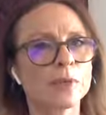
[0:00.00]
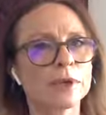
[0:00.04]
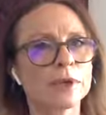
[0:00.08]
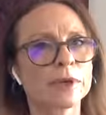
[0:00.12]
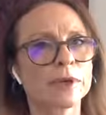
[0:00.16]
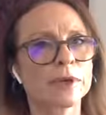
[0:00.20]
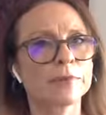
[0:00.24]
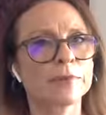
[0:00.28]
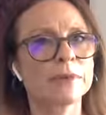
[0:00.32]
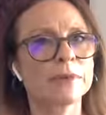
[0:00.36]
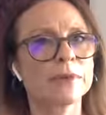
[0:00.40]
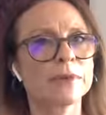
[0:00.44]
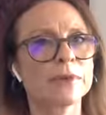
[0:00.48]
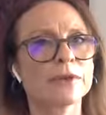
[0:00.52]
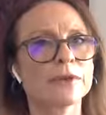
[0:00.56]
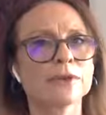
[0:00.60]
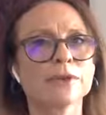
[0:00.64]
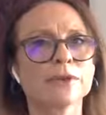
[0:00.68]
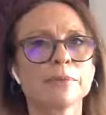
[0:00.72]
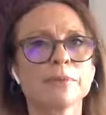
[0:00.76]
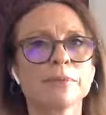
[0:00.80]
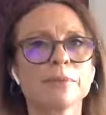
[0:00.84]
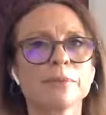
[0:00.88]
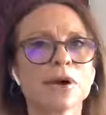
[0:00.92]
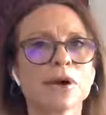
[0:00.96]
open up. Maybe
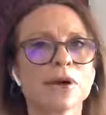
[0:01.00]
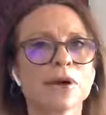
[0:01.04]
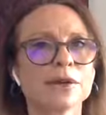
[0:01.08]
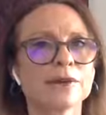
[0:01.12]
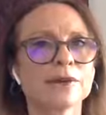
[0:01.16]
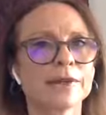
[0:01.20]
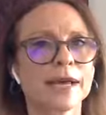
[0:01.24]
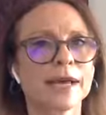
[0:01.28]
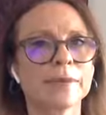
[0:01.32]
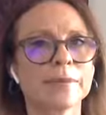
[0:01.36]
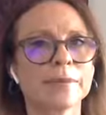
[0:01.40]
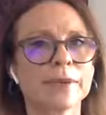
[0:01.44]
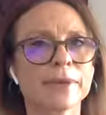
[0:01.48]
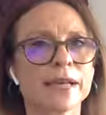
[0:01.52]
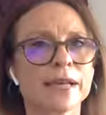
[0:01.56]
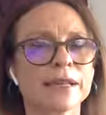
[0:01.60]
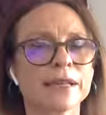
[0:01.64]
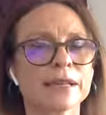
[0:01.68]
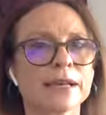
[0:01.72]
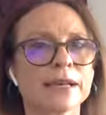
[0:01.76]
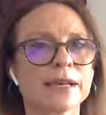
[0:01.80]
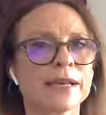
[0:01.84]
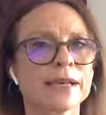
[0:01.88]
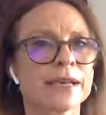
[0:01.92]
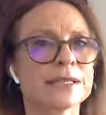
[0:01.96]
there's a part of that
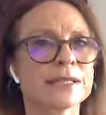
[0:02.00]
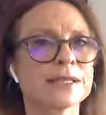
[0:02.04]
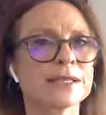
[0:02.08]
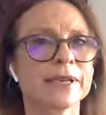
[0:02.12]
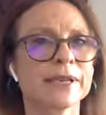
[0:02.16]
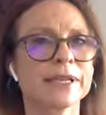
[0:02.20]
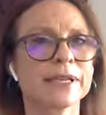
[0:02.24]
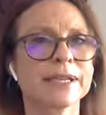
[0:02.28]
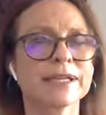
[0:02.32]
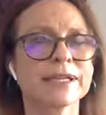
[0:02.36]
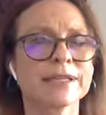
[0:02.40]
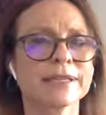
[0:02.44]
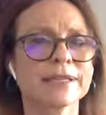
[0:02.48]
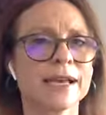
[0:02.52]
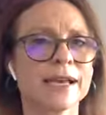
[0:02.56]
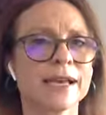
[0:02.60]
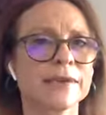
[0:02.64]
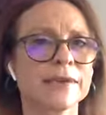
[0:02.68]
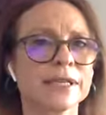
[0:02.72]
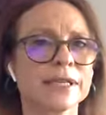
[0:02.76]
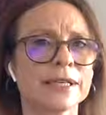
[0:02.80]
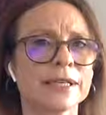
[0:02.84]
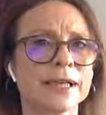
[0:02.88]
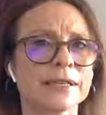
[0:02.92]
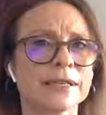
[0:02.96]
pain that hasn't been
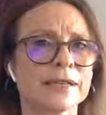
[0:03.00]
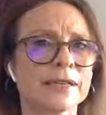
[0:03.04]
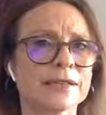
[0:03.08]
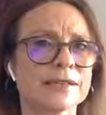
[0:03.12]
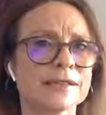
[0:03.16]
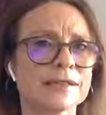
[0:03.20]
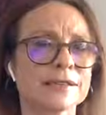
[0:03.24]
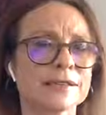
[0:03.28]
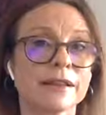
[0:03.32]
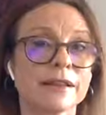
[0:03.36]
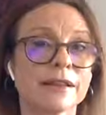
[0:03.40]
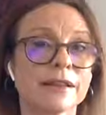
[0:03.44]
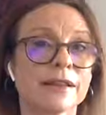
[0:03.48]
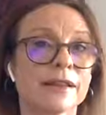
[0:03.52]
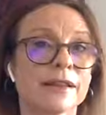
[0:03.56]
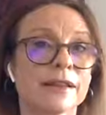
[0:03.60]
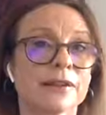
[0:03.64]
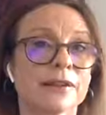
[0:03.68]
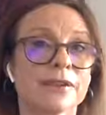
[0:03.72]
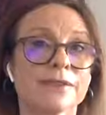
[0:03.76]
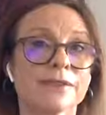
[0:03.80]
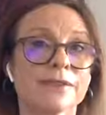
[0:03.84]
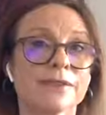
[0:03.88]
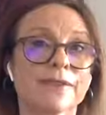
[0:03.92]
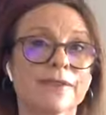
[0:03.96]
examined yet, that's sitting
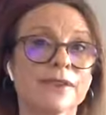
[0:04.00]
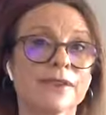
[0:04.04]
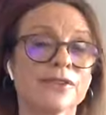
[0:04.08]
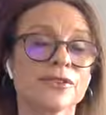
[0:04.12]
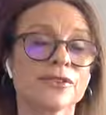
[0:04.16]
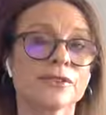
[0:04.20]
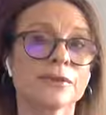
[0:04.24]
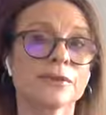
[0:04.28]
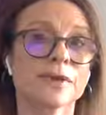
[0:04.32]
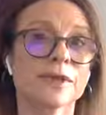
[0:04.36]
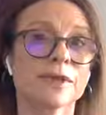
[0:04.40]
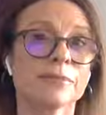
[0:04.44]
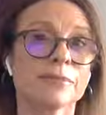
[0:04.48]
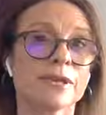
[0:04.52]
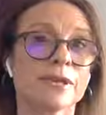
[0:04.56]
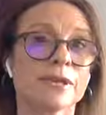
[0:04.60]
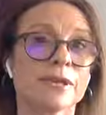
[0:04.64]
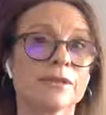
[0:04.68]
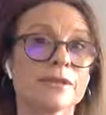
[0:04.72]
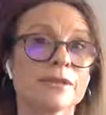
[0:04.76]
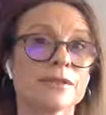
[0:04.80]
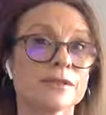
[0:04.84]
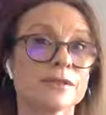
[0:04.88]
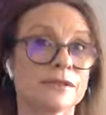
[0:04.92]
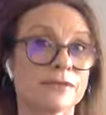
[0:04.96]
there and festering, but
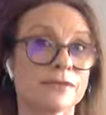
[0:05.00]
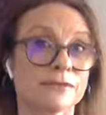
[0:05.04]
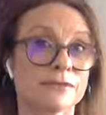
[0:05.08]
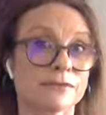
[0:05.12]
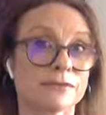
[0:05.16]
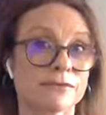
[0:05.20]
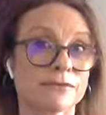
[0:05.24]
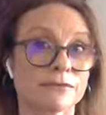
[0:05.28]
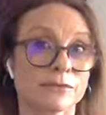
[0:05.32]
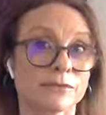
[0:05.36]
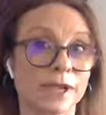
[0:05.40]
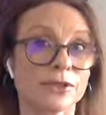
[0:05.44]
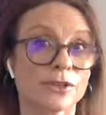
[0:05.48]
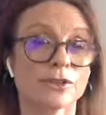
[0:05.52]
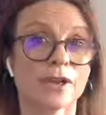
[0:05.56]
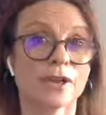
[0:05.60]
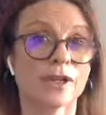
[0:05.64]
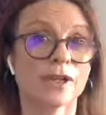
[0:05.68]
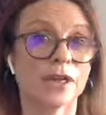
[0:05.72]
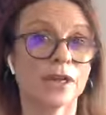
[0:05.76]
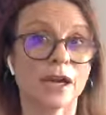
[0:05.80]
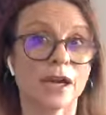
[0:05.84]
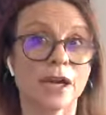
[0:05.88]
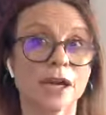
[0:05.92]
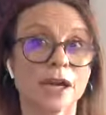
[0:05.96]
it is rendered
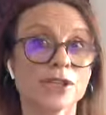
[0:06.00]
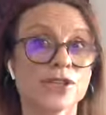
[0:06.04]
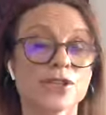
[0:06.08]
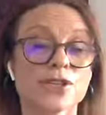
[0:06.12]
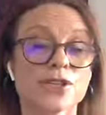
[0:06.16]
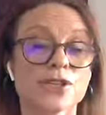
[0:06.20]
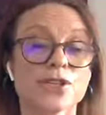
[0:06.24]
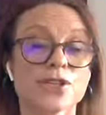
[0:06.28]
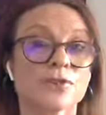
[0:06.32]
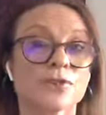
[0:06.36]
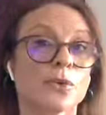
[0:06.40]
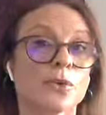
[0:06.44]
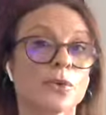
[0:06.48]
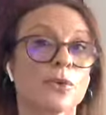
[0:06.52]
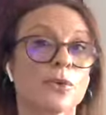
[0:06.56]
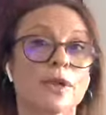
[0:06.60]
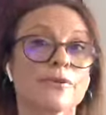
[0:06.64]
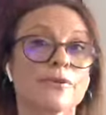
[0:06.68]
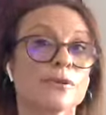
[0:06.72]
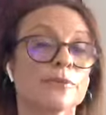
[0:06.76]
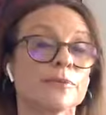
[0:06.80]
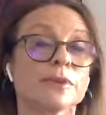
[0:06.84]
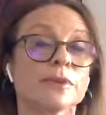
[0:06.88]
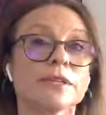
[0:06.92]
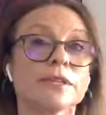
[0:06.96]
unconscious for
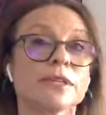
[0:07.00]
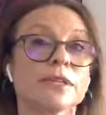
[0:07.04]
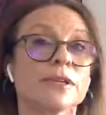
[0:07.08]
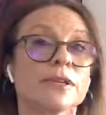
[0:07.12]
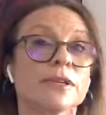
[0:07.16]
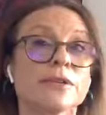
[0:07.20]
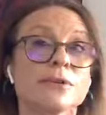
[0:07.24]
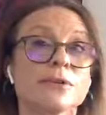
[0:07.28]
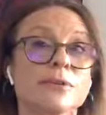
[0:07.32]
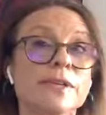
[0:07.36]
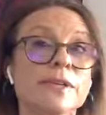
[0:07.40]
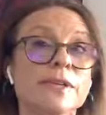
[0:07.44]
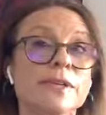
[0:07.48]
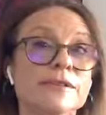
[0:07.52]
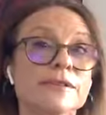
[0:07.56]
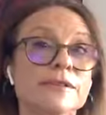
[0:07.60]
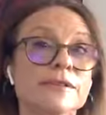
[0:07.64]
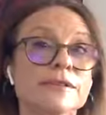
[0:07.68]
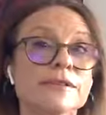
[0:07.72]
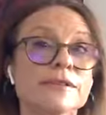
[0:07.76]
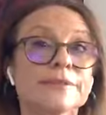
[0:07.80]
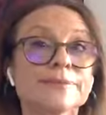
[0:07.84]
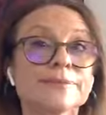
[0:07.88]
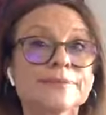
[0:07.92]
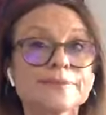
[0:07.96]
whatever particular
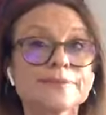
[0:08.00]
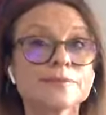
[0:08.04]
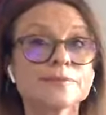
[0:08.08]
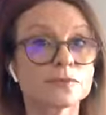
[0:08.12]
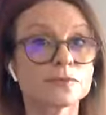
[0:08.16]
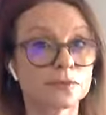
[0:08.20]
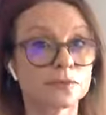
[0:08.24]
reason.